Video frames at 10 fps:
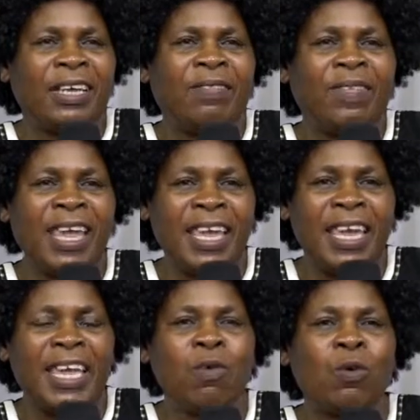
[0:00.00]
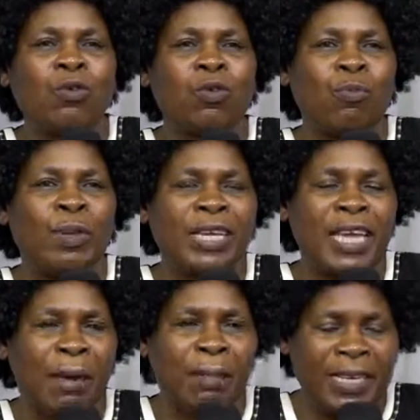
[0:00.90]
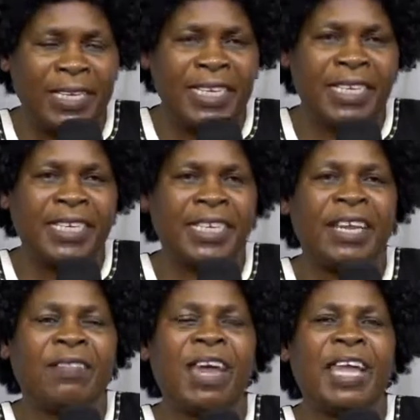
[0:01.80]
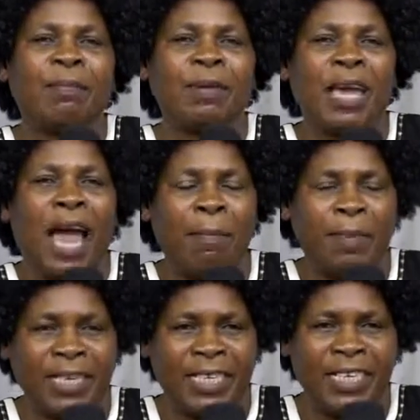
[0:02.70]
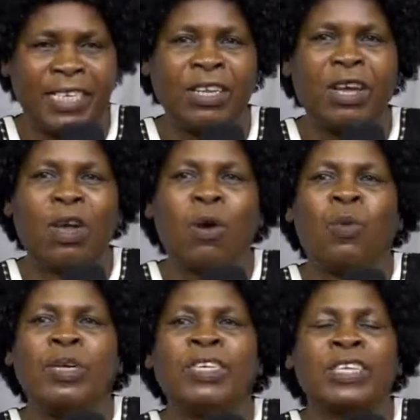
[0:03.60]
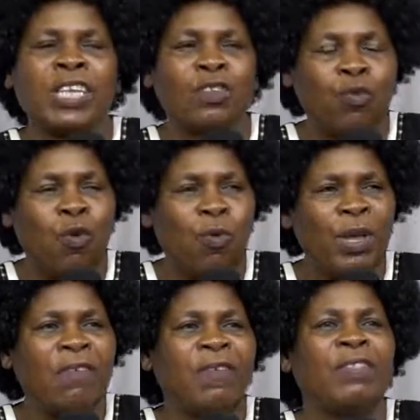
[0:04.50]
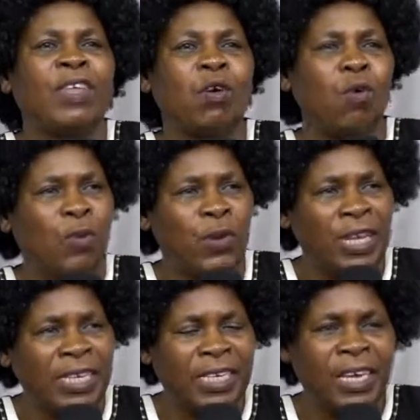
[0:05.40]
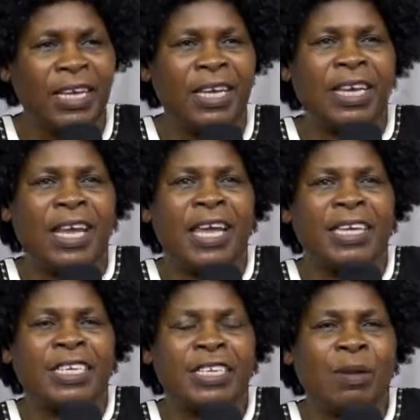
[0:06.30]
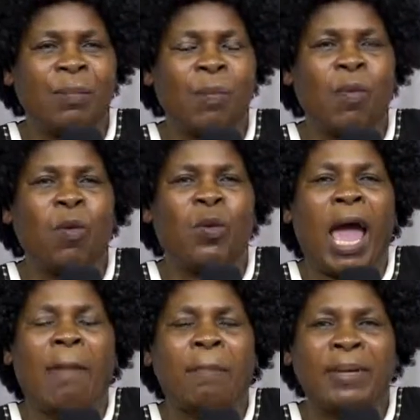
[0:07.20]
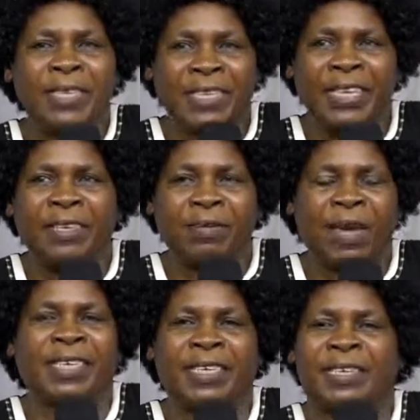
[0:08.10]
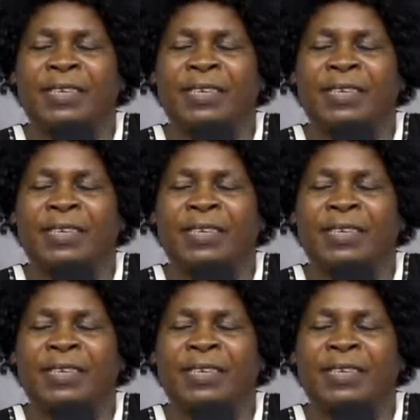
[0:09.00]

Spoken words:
they can also be rehabilitated, and their rehabilitation will transform even the community, and people will appreciate that.